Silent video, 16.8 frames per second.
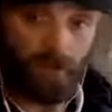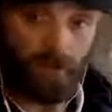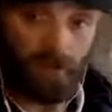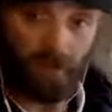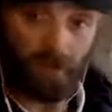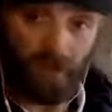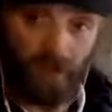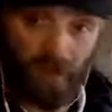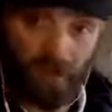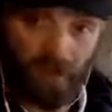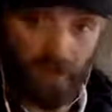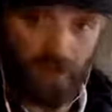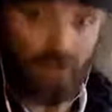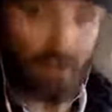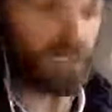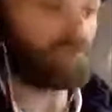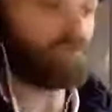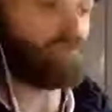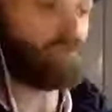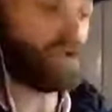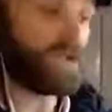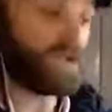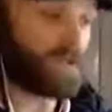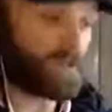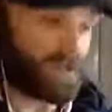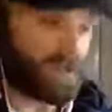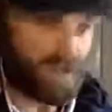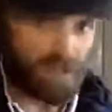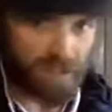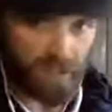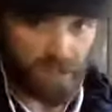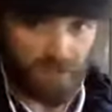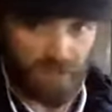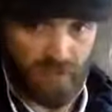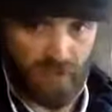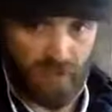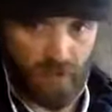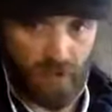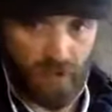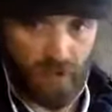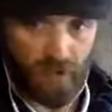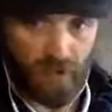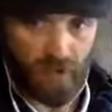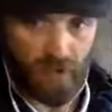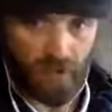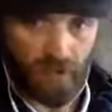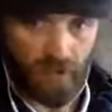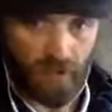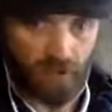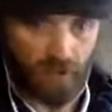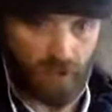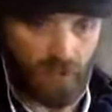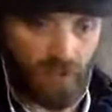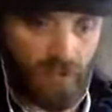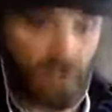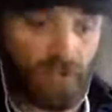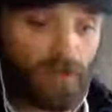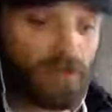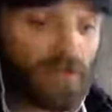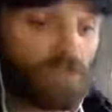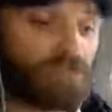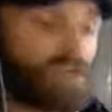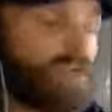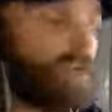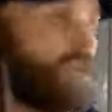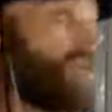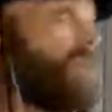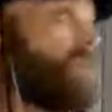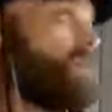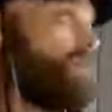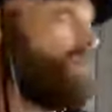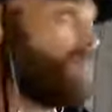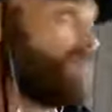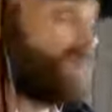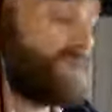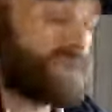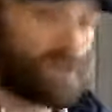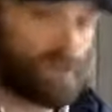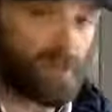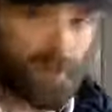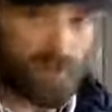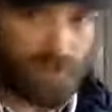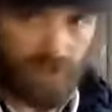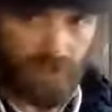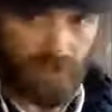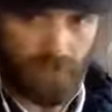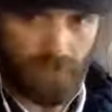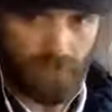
What do people do? They get violent. That's an evil spirit. What do they do when they drink? They're promiscuous.